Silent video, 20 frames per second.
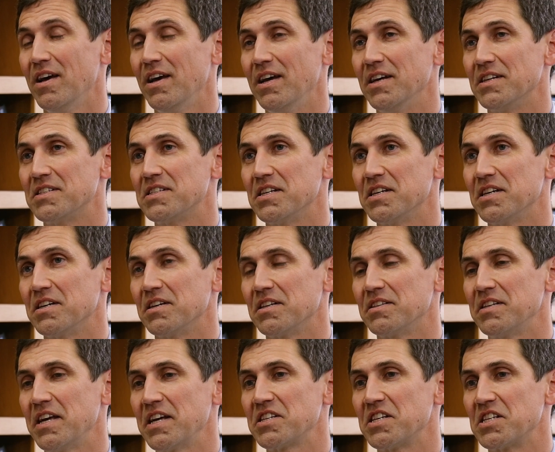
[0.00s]
it's a
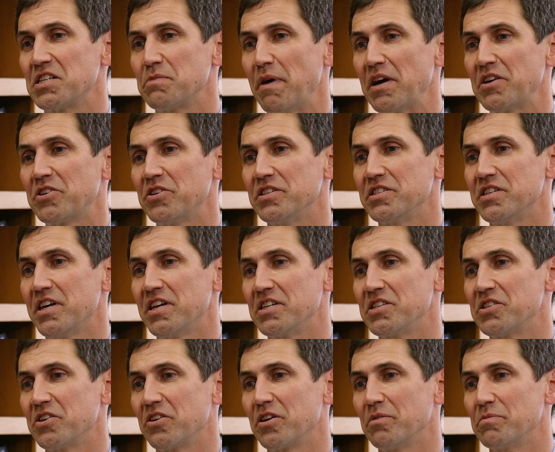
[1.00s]
takes a special set of
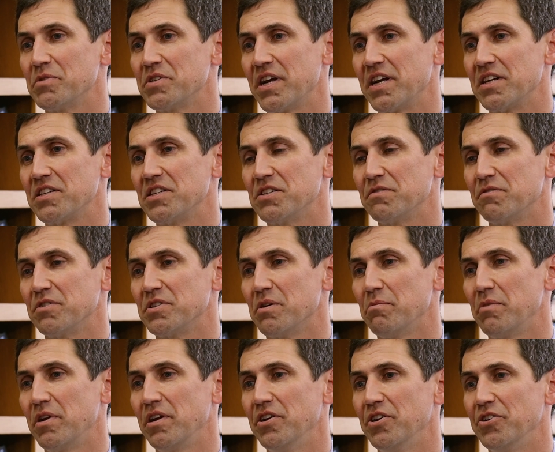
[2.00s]
circumstances for
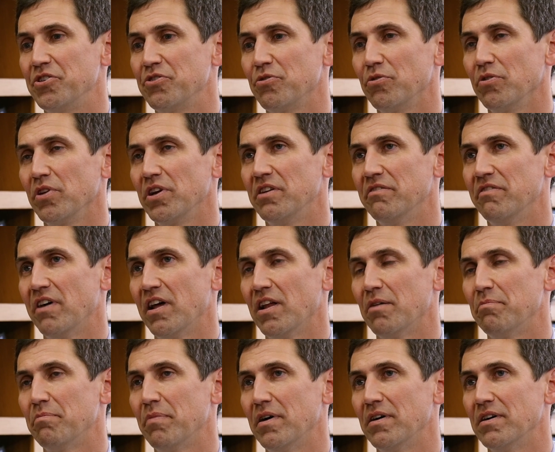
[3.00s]
somebody to truly
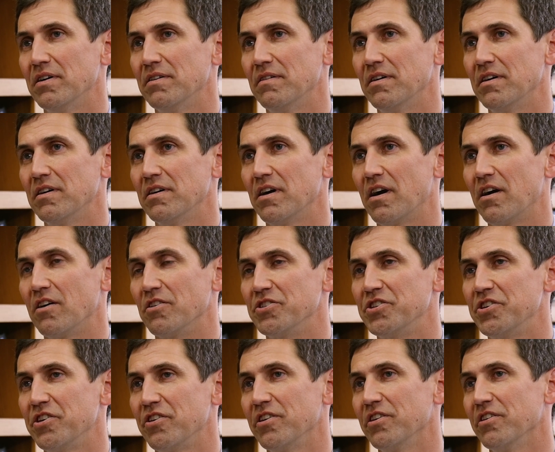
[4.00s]
develop
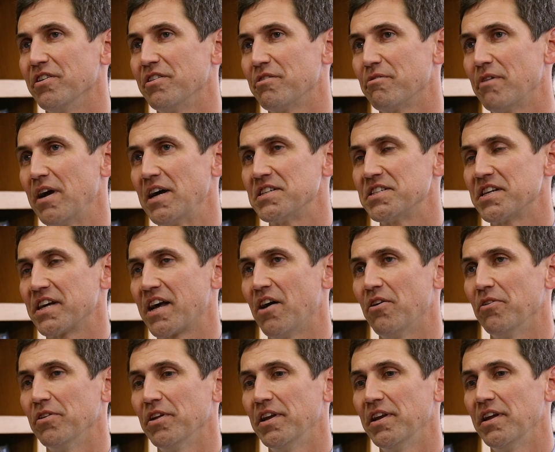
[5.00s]
arterial thoracic
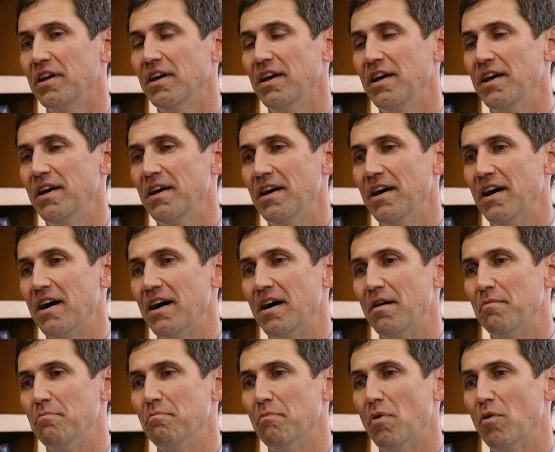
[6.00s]
outlet.
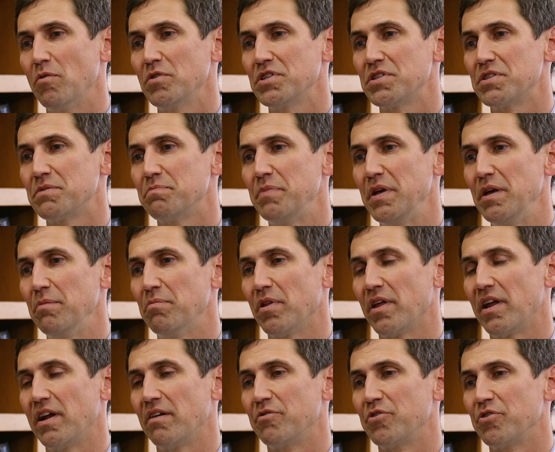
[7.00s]
Um, most people
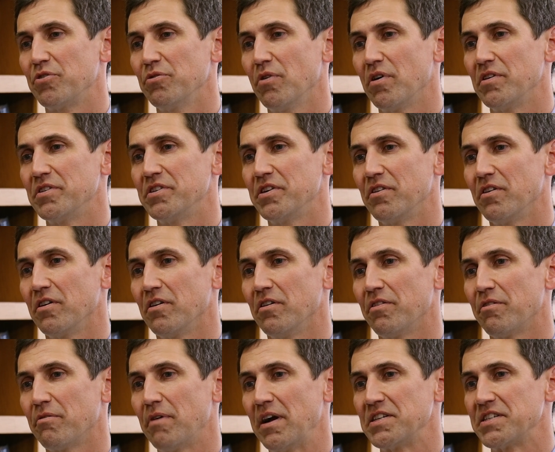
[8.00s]
that have true arterial
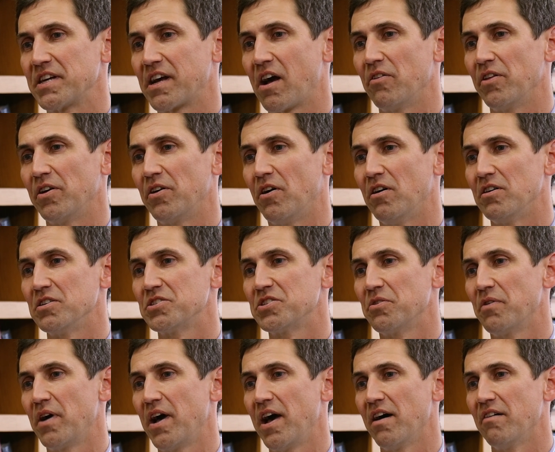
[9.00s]
thoracic outlet
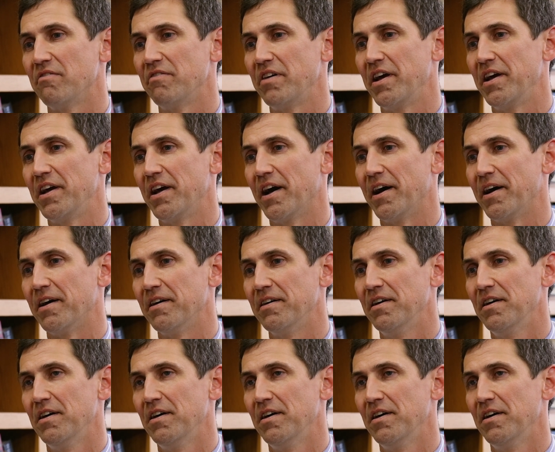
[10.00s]
also have a uh,